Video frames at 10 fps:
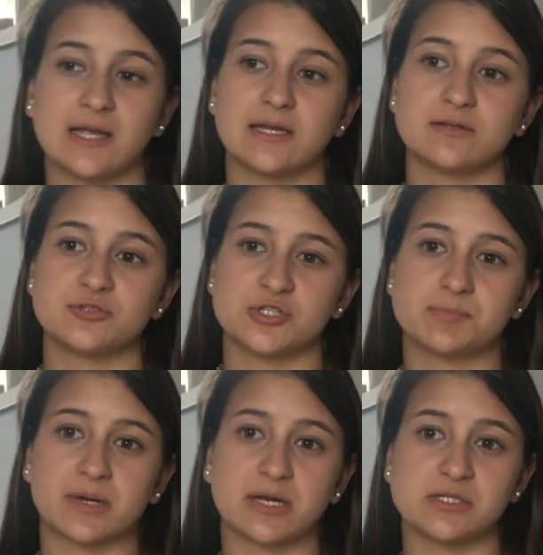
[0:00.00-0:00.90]
that
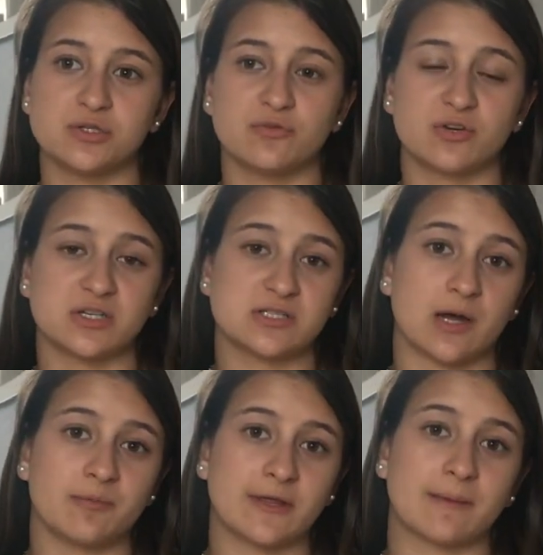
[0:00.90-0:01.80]
just because you have good
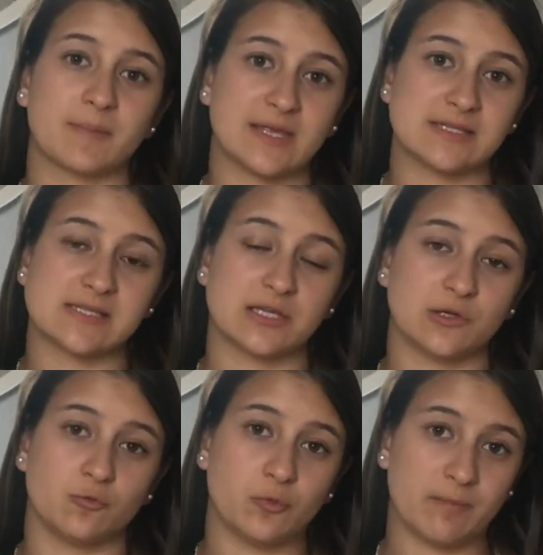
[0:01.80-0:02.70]
tumbling means that
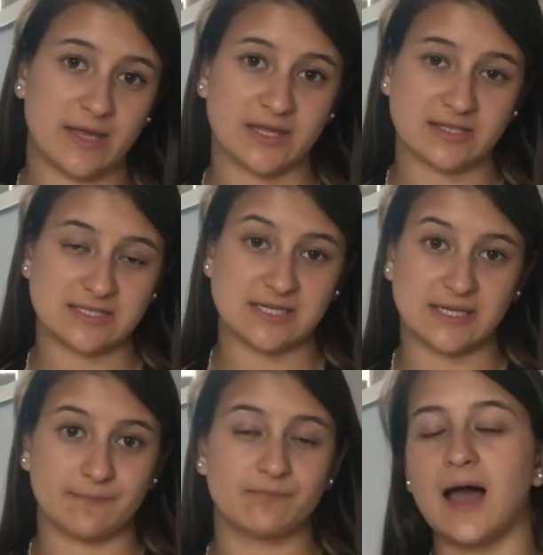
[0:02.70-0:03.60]
you will make the
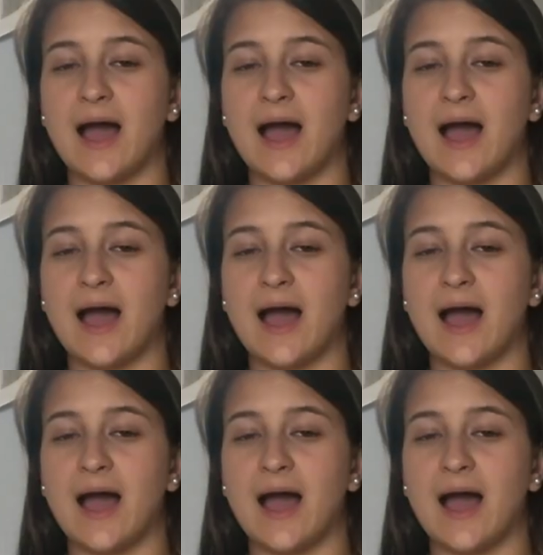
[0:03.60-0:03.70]
team.